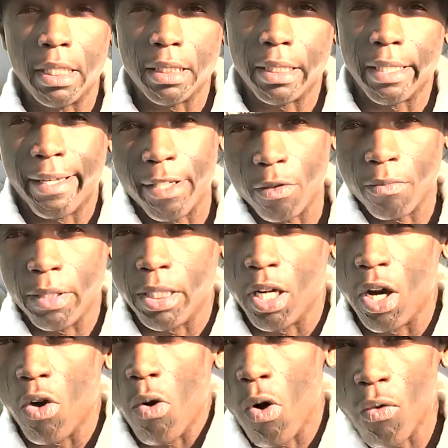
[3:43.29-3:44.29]
to help me
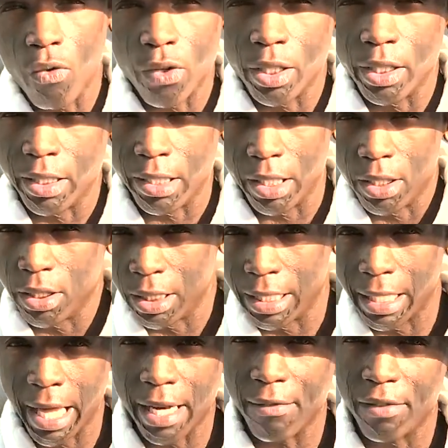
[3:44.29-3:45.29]
go over and learn a
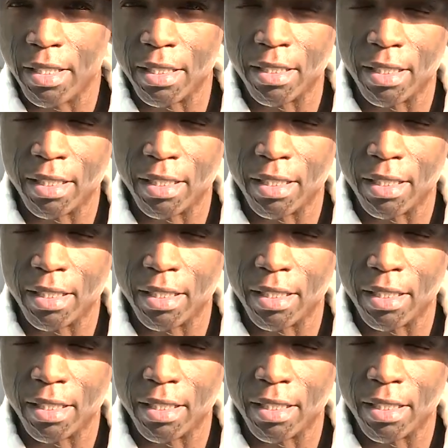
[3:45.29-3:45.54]
lot of this